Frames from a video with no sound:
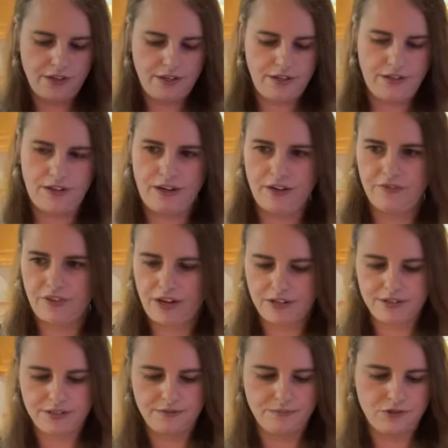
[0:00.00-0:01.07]
then I've got
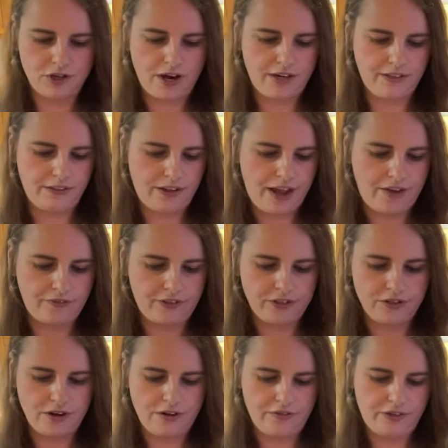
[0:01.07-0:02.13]
some dried
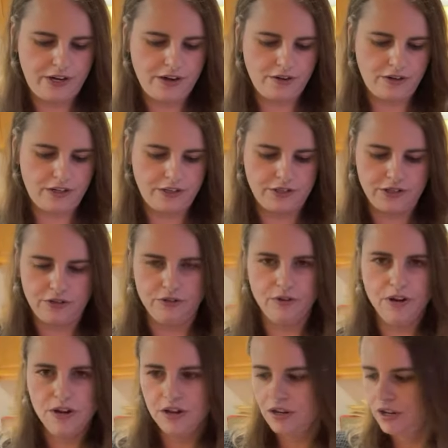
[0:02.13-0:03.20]
lavender over here. We're gonna
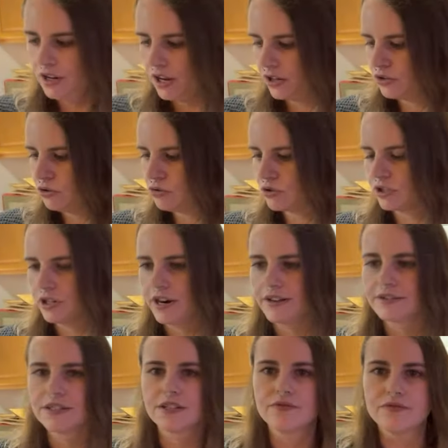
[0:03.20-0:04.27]
do a quarter
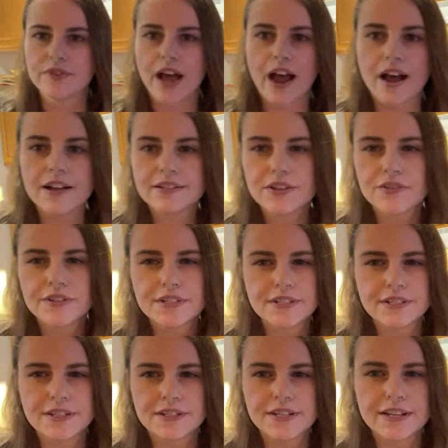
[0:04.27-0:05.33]
ounce of that. So this
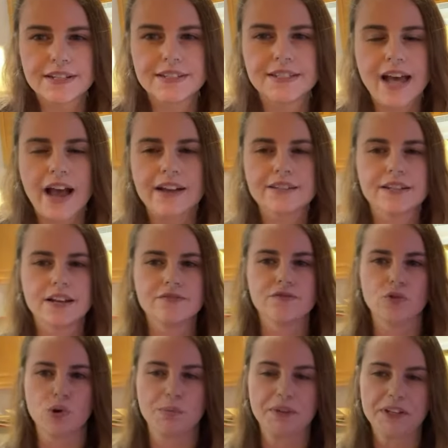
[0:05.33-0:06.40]
is this exact same
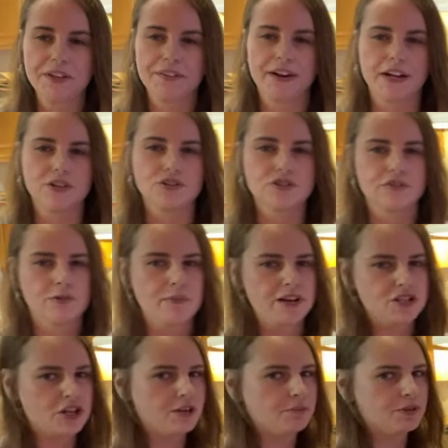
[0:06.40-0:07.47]
formula that I use for my
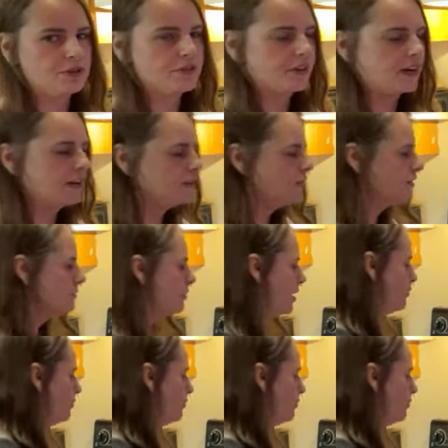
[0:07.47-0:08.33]
shampoo that I use in my